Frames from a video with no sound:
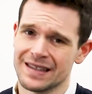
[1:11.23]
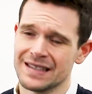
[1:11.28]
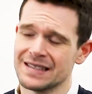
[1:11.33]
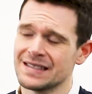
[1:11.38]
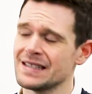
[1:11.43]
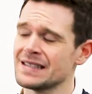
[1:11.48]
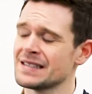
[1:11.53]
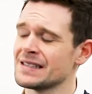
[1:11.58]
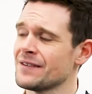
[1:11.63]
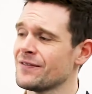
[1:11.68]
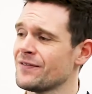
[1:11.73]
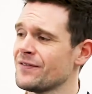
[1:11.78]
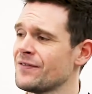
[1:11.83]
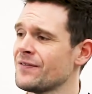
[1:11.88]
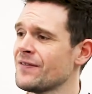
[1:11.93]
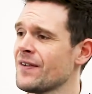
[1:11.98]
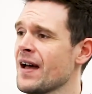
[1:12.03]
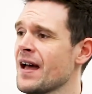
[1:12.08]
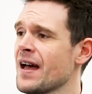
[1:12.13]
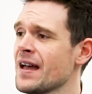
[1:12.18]
This is the
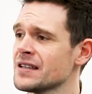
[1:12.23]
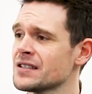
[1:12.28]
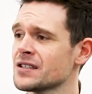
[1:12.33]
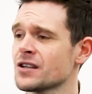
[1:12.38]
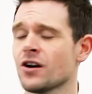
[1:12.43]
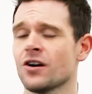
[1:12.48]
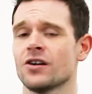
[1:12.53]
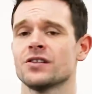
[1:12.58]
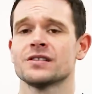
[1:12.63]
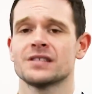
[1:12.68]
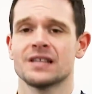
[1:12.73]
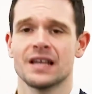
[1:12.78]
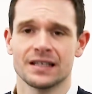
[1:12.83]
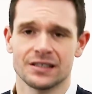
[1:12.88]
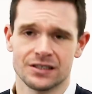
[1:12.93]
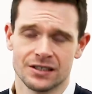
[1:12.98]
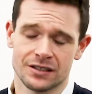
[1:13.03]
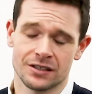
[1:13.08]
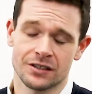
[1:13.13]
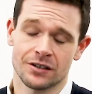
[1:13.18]
first
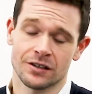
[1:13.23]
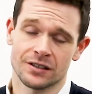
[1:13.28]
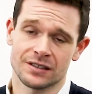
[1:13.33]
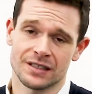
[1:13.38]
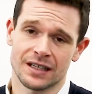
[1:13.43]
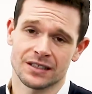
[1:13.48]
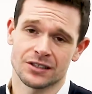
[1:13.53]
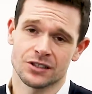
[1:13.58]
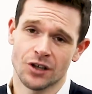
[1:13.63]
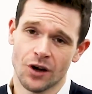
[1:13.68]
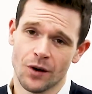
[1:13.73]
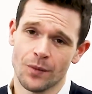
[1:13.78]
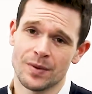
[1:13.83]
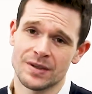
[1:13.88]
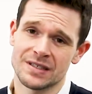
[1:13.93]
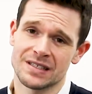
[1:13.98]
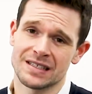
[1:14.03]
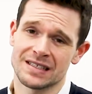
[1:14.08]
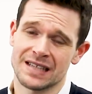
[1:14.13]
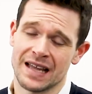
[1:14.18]
contact your
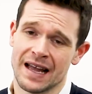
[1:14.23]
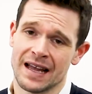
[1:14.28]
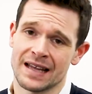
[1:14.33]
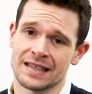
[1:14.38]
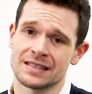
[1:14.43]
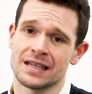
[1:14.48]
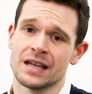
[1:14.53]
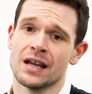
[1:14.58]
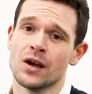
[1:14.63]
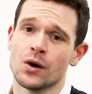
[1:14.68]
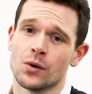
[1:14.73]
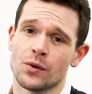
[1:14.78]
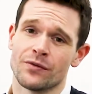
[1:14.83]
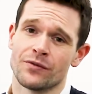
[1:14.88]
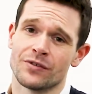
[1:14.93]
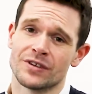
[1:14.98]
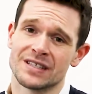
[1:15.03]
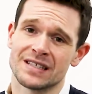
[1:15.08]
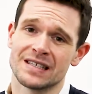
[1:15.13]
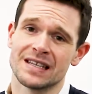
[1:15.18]
business has with
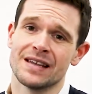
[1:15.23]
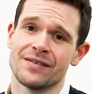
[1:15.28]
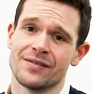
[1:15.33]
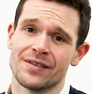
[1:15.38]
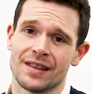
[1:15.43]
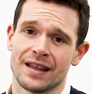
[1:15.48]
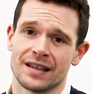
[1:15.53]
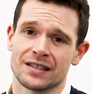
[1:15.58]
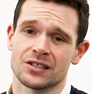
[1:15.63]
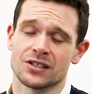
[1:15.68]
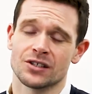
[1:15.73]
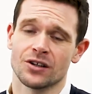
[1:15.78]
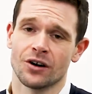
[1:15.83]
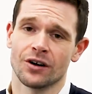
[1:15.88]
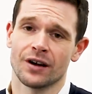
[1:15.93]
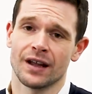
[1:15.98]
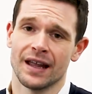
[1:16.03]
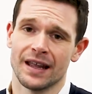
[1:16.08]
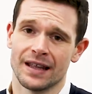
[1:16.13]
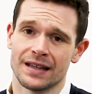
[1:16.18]
receiving that
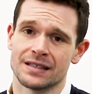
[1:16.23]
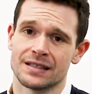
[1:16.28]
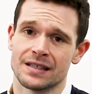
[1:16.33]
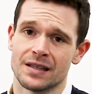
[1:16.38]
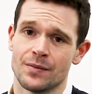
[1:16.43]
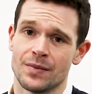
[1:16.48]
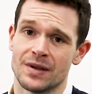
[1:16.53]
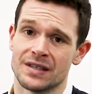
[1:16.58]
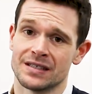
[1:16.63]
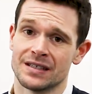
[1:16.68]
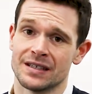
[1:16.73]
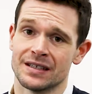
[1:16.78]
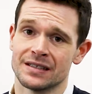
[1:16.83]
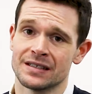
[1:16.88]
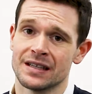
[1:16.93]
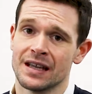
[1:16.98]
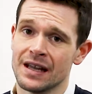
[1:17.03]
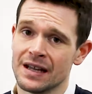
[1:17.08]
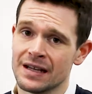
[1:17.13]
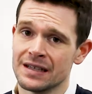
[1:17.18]
stock into the business.